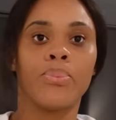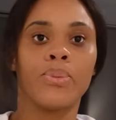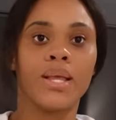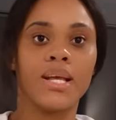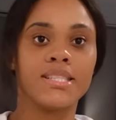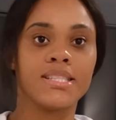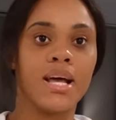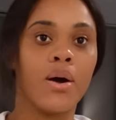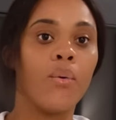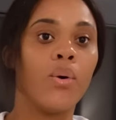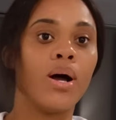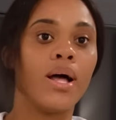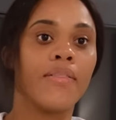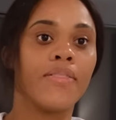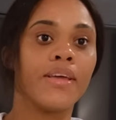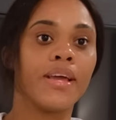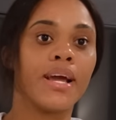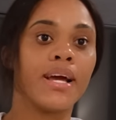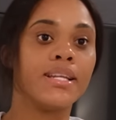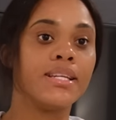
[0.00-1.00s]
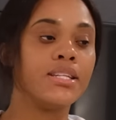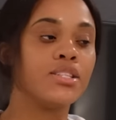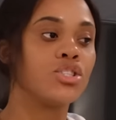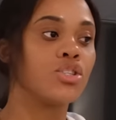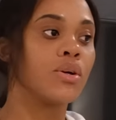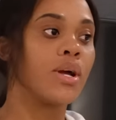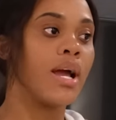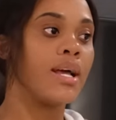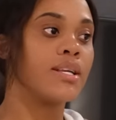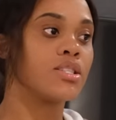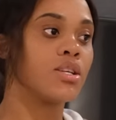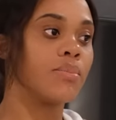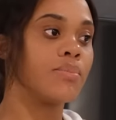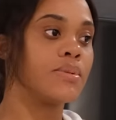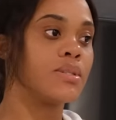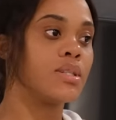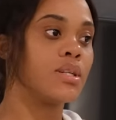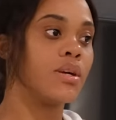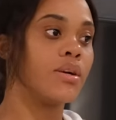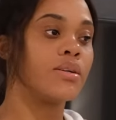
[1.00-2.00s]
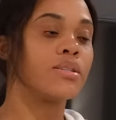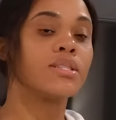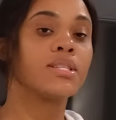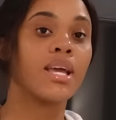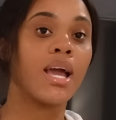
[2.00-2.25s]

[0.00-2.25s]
Because I, I think I need you guys upstairs.